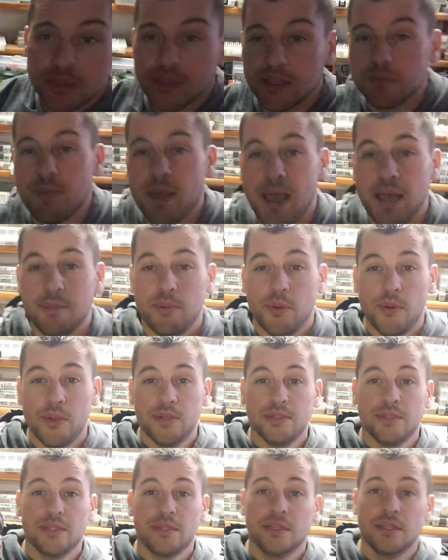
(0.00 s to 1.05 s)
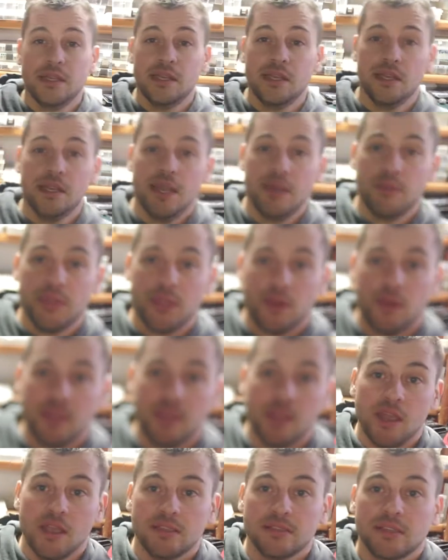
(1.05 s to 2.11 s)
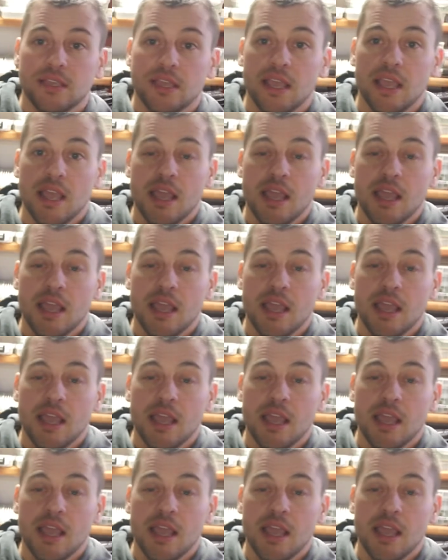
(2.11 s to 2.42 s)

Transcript: of these bad boys out there on the ice.